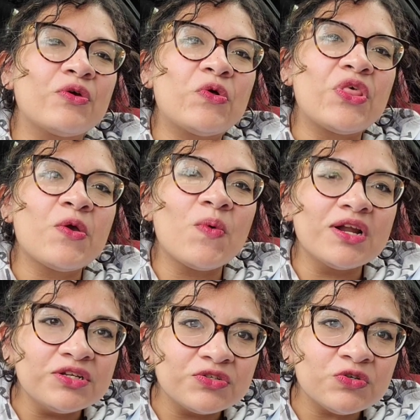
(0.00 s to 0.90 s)
they
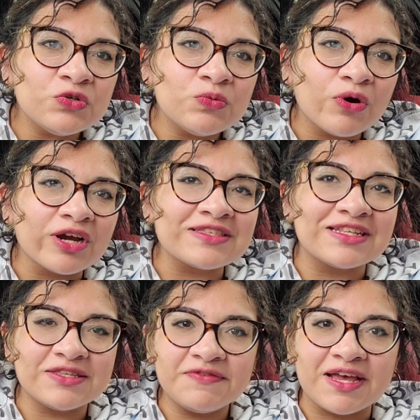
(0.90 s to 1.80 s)
want to do more
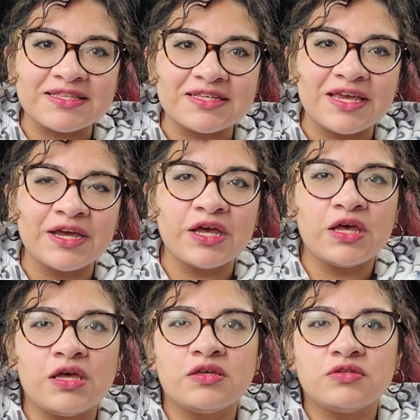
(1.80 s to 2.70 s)
extensive testing.
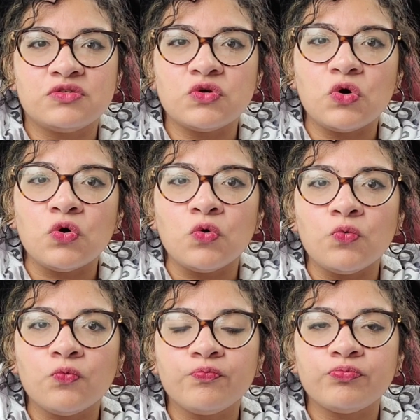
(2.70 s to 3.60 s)
So
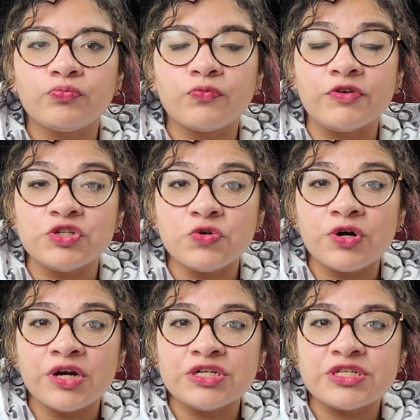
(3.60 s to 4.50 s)
for
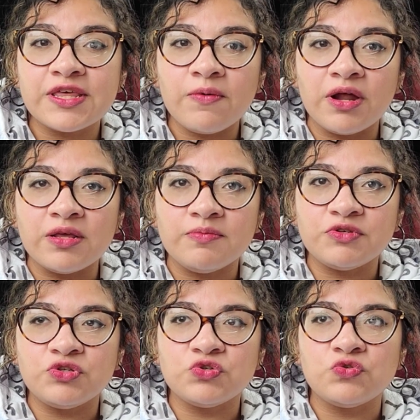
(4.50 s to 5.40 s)
George, they want him
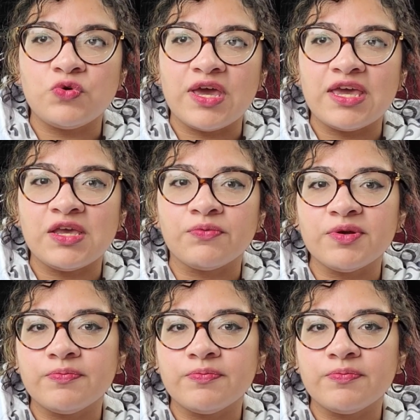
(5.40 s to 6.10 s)
to do a